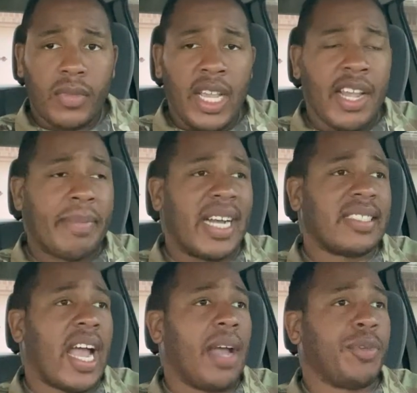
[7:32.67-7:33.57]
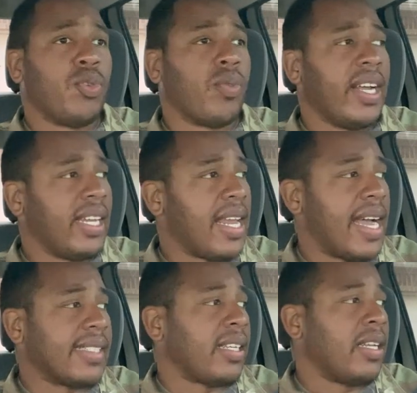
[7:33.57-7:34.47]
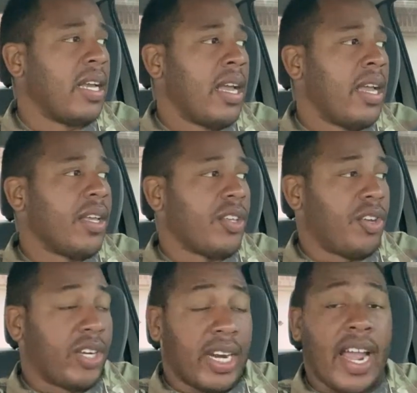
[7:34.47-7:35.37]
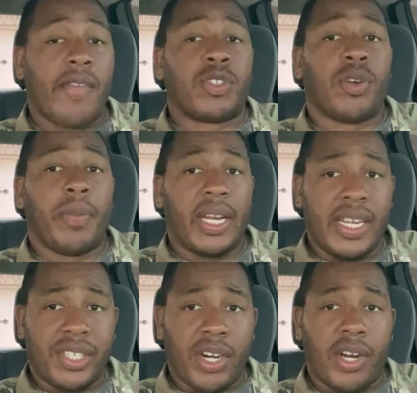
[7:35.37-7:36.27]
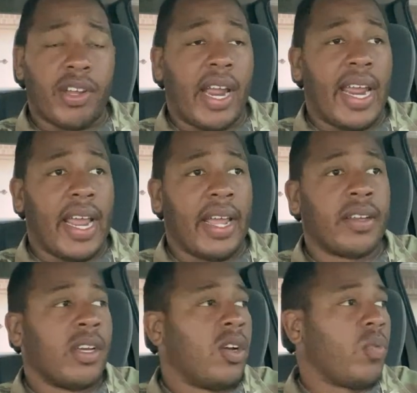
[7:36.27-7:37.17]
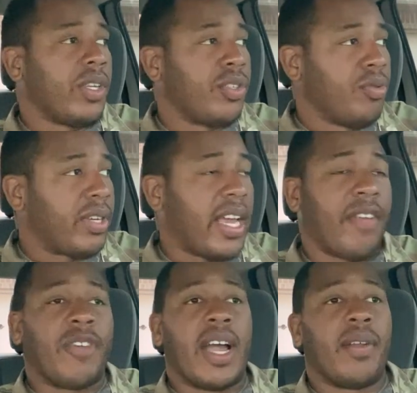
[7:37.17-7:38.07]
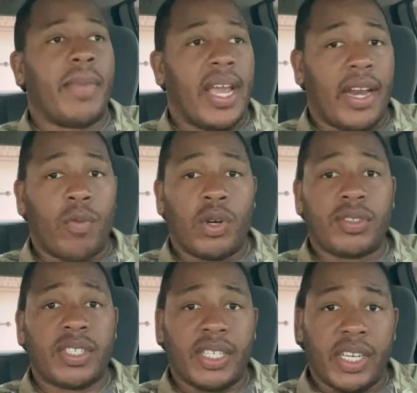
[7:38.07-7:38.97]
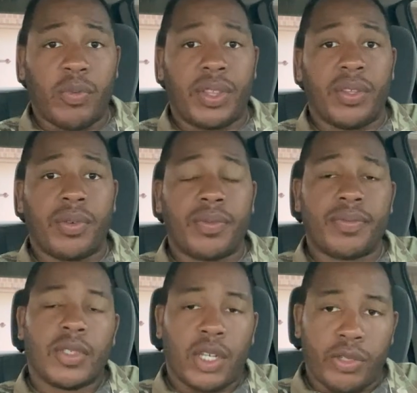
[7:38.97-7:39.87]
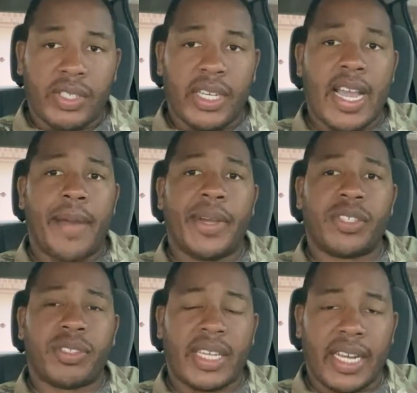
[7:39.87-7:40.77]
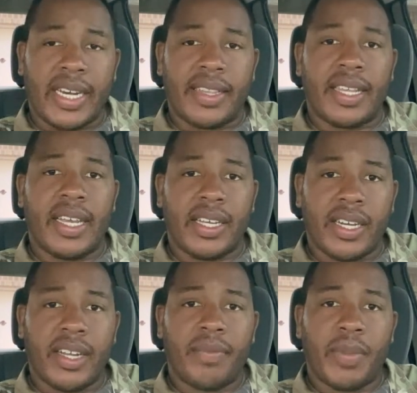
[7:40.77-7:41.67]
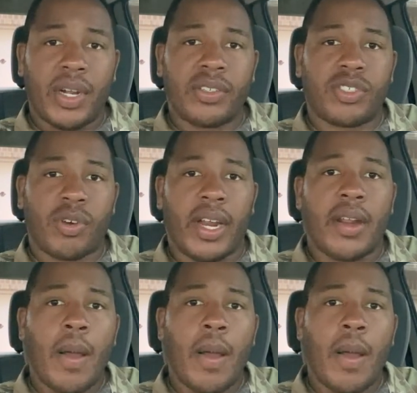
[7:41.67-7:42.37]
And by time you realize it, you're going to have a tribulation on your hand when you can't find a man that wants to deal with you. Closer to Yah ministries, kicking that thing gun barrel straight.